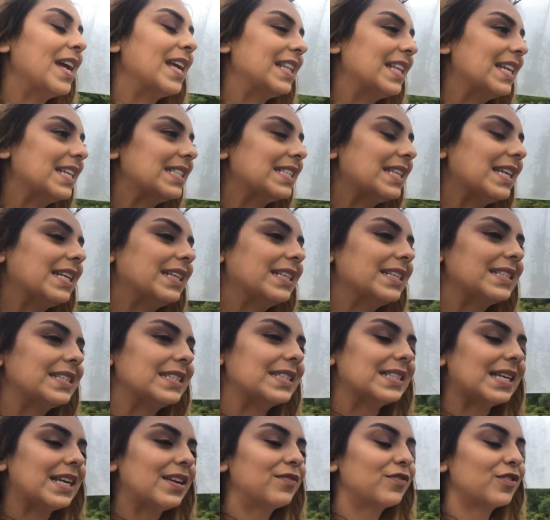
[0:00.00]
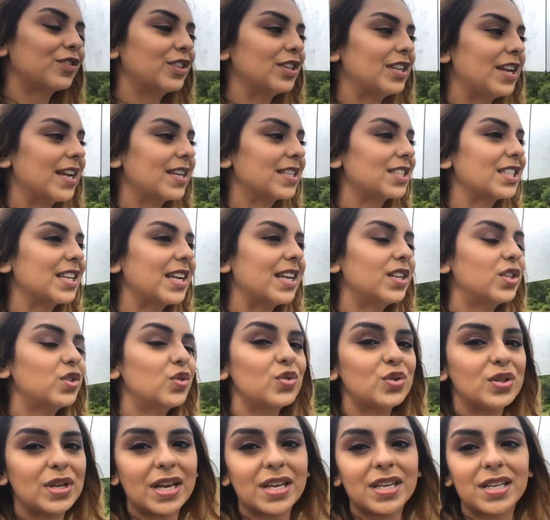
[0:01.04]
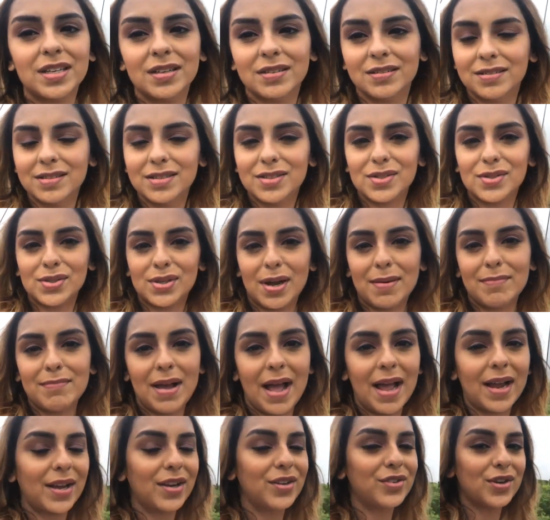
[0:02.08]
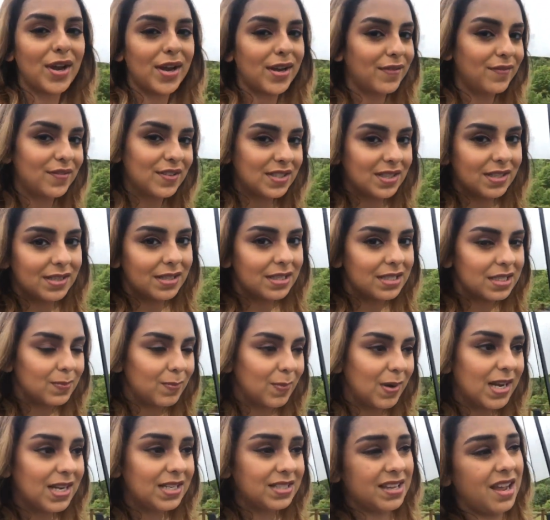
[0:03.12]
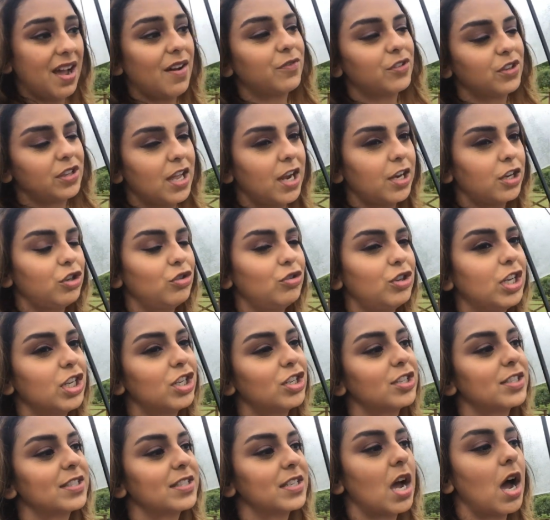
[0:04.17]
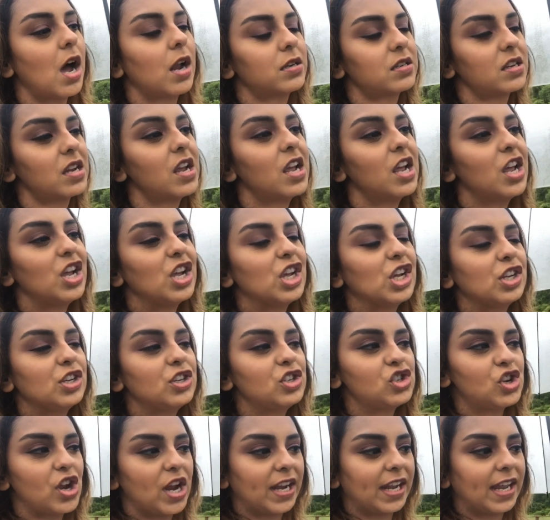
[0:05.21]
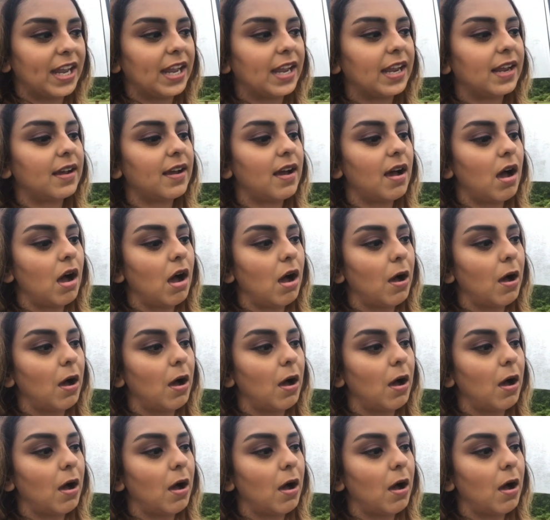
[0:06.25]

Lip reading: They're saying it's safe for the next 8 to 10 years to come back and try to visit this place. After that, you need to start checking